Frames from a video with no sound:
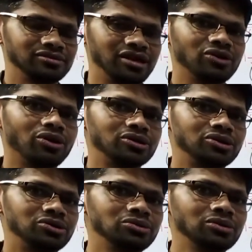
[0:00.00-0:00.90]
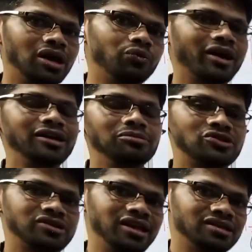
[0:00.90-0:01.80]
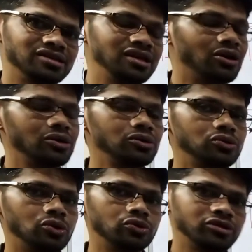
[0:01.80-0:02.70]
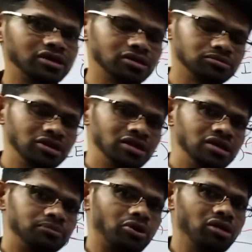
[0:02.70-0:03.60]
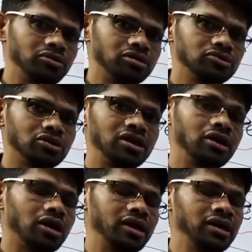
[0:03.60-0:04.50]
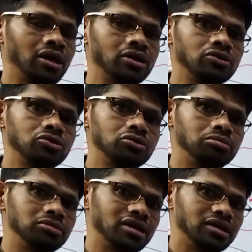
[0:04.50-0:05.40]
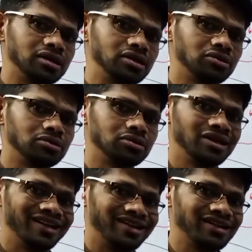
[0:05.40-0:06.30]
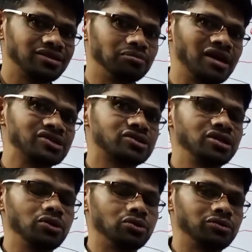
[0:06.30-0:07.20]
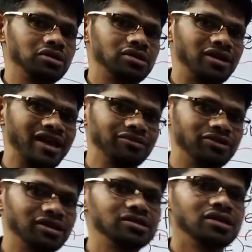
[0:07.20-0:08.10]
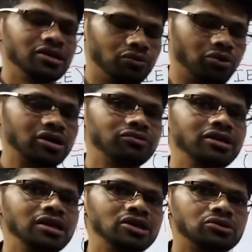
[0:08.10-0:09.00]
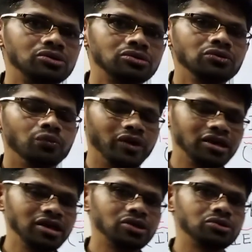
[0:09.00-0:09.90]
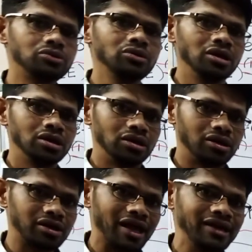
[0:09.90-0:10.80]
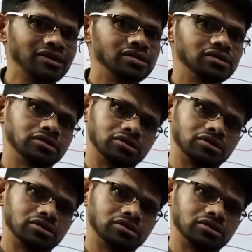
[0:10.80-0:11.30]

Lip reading: in order to avoid mistakes, in order to overcome problems, or in order to get mastery over the language. What we need to do? We need to write